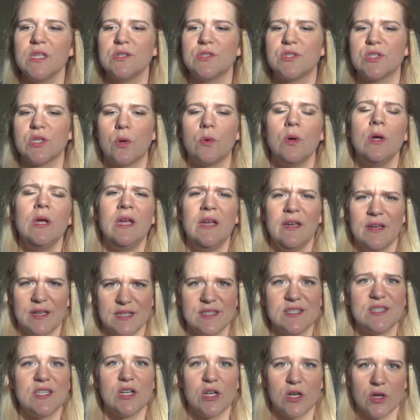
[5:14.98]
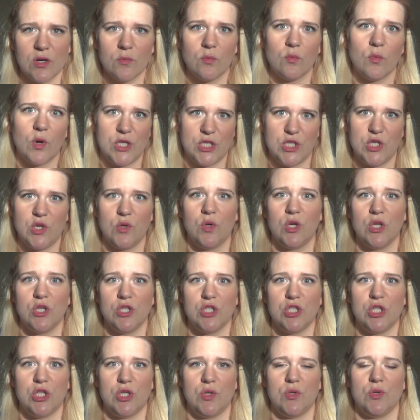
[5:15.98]
So consider what you
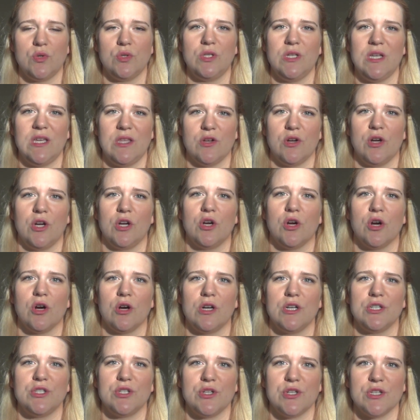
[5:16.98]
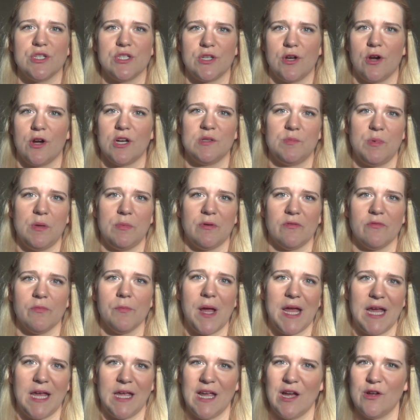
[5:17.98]
can do to either encourage or discourage people
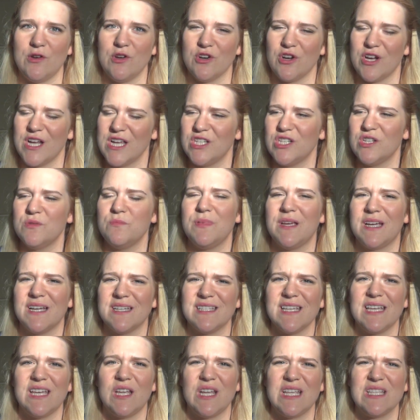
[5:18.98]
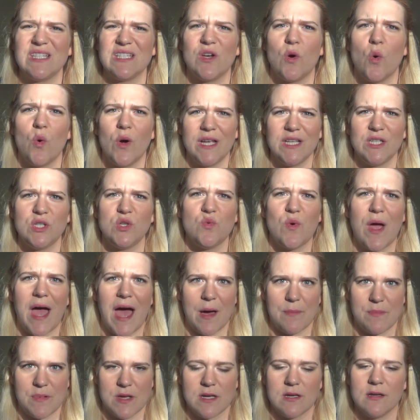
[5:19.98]
from hanging out in your kitchen, because it is going to
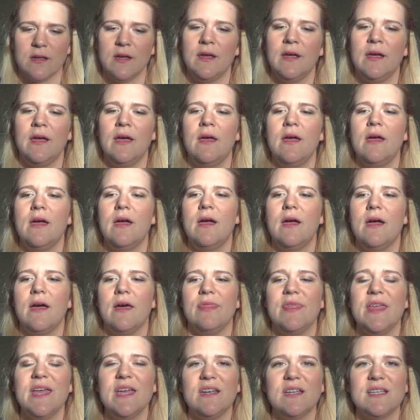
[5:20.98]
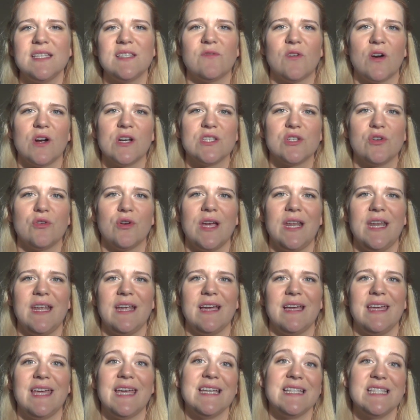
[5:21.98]
happen. Then, as far as
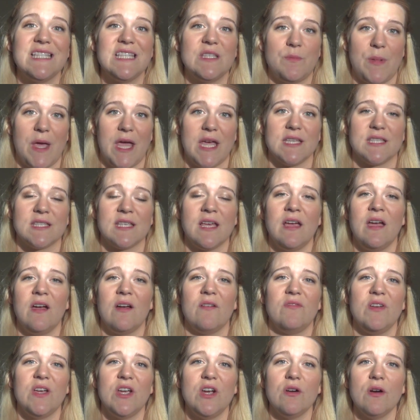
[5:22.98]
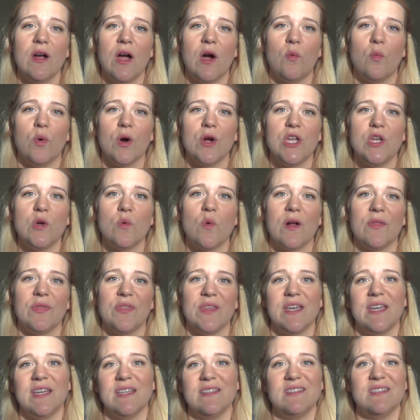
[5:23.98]
creating a kids space, figure out where you want
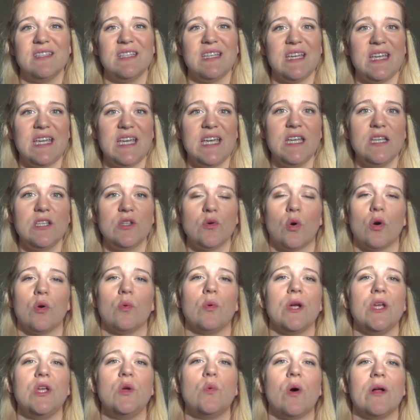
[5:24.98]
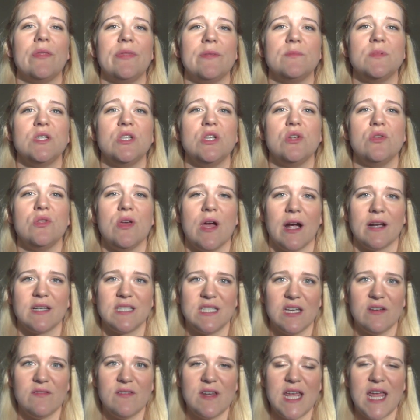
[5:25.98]
the kids to eat or where you want them to do their
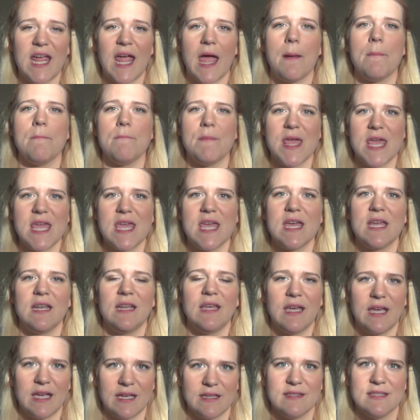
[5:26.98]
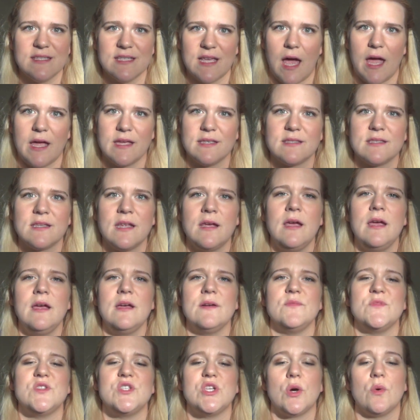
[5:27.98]
activity and make it kid size.
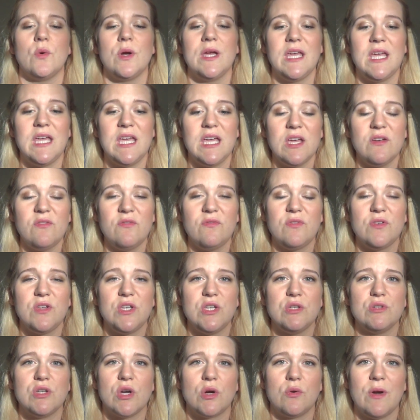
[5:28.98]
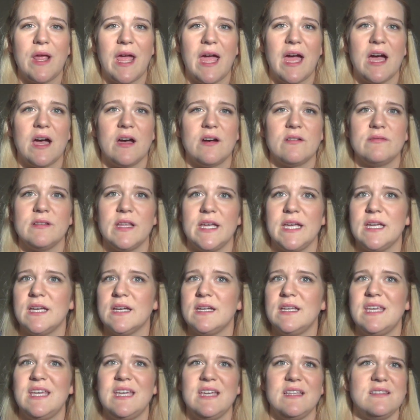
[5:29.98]
So if you don't have like
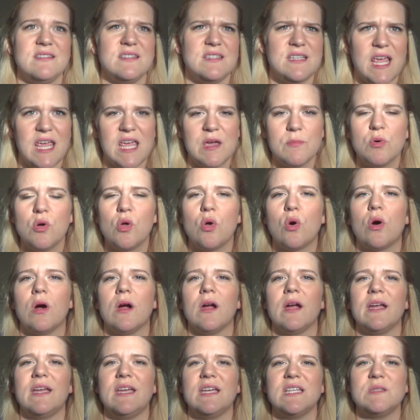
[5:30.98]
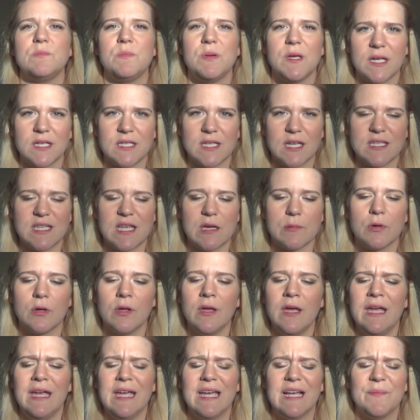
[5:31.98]
a kids table or a kids picnic
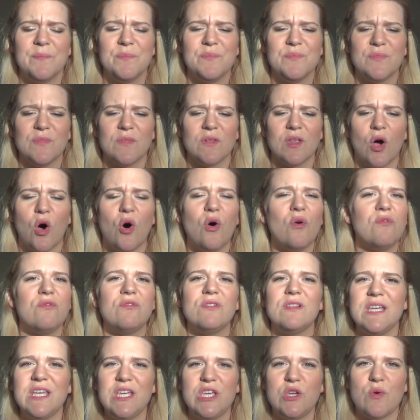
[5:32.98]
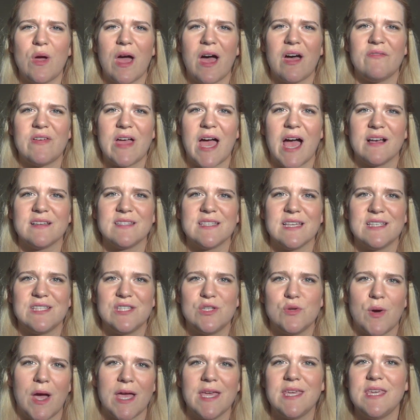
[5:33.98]
table, hopefully you have access
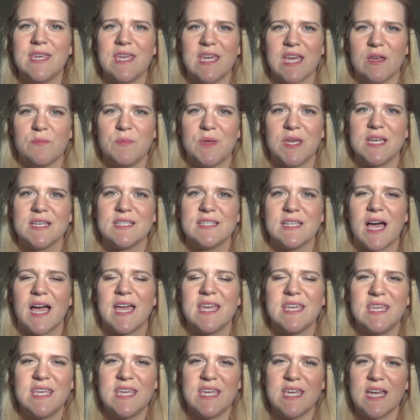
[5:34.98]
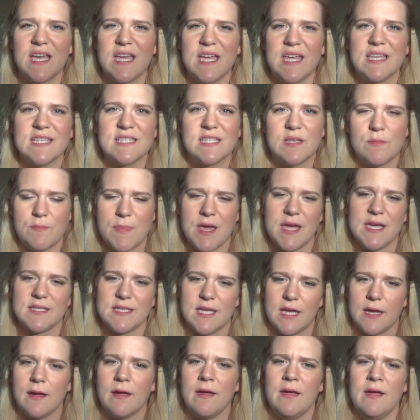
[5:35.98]
to IKEA, because IKEA is
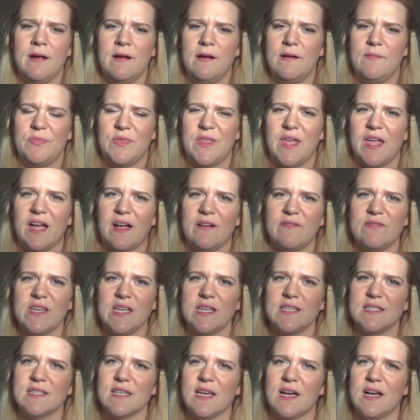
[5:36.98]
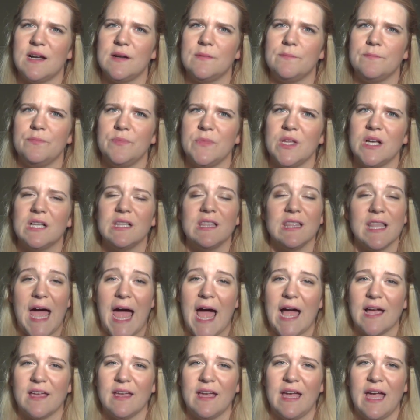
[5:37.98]
amazing. They have these
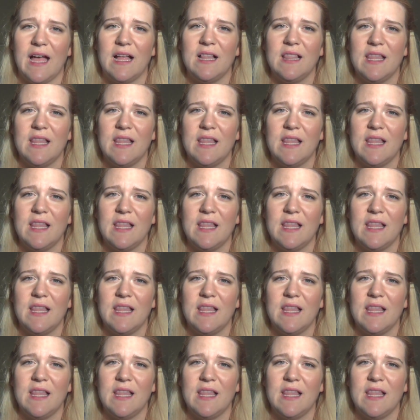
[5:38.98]
LACK